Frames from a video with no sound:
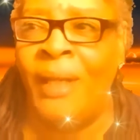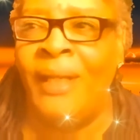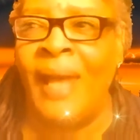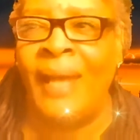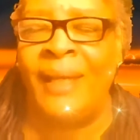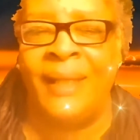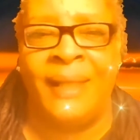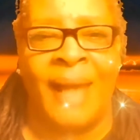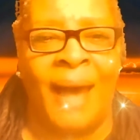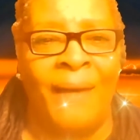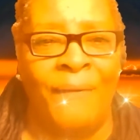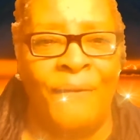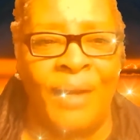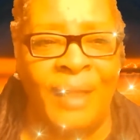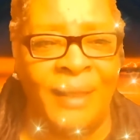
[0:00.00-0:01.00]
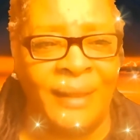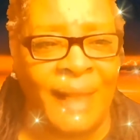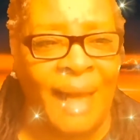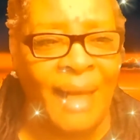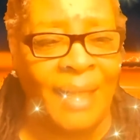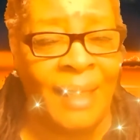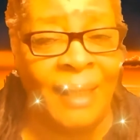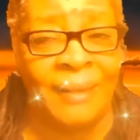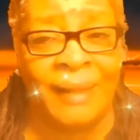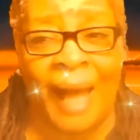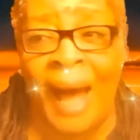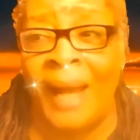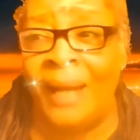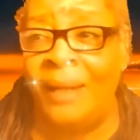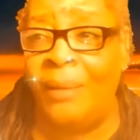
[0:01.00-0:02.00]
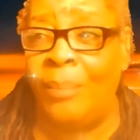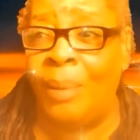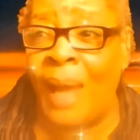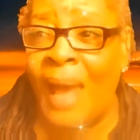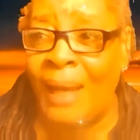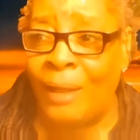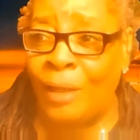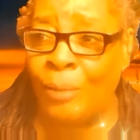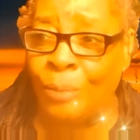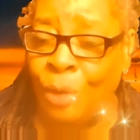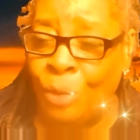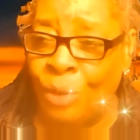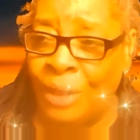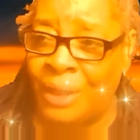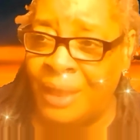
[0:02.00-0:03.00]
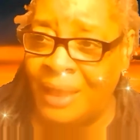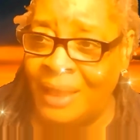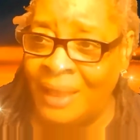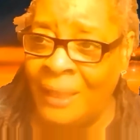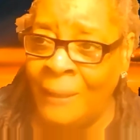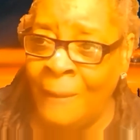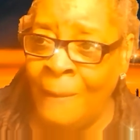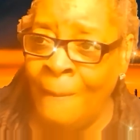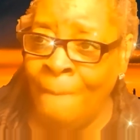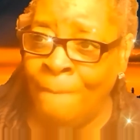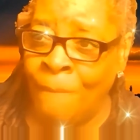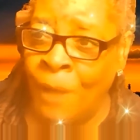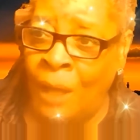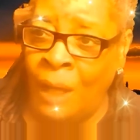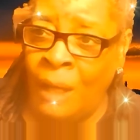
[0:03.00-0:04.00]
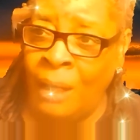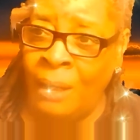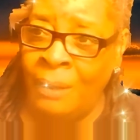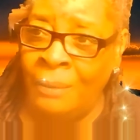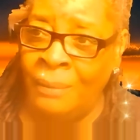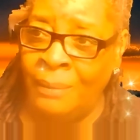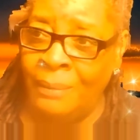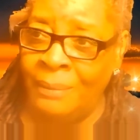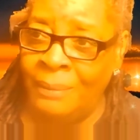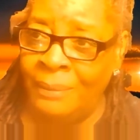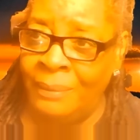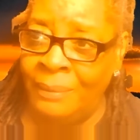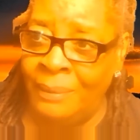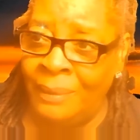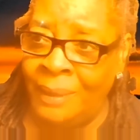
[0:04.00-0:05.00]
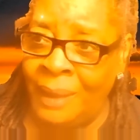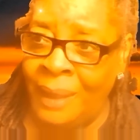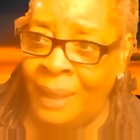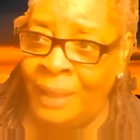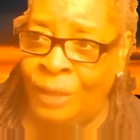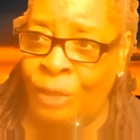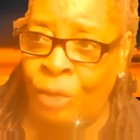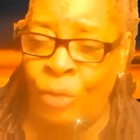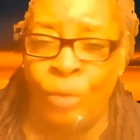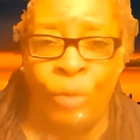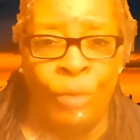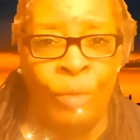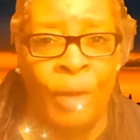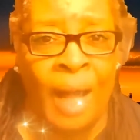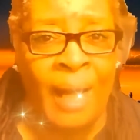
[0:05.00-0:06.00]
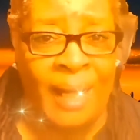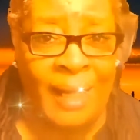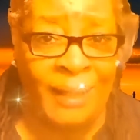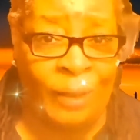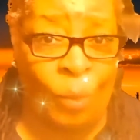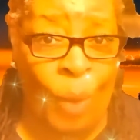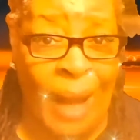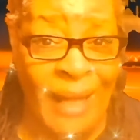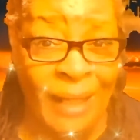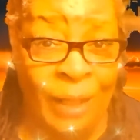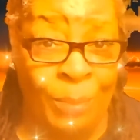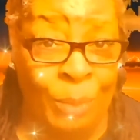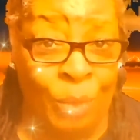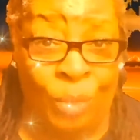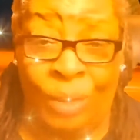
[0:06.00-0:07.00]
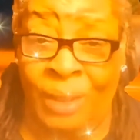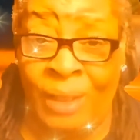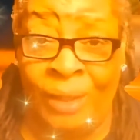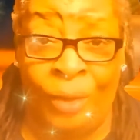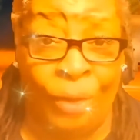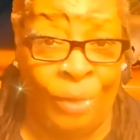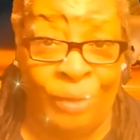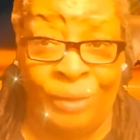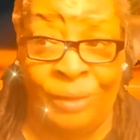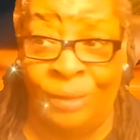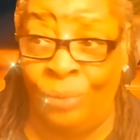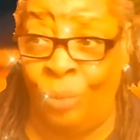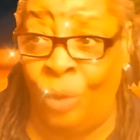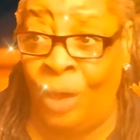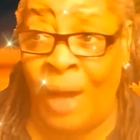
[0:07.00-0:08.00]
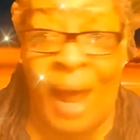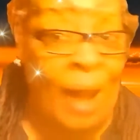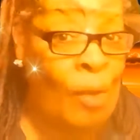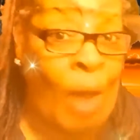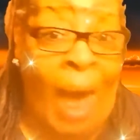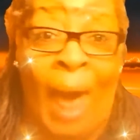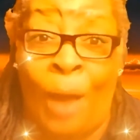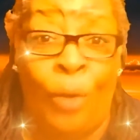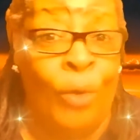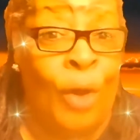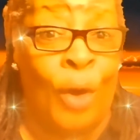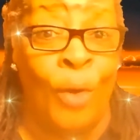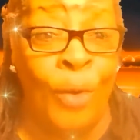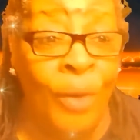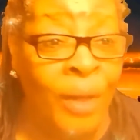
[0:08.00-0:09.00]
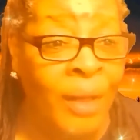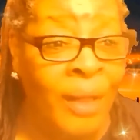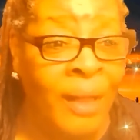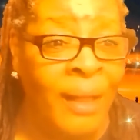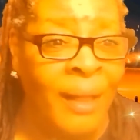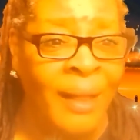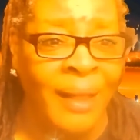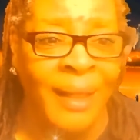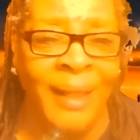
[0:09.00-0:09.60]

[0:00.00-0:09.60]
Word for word: Women that divest, I guess, out of the black community um, into, I guess, a white community or where I don't, I don't know.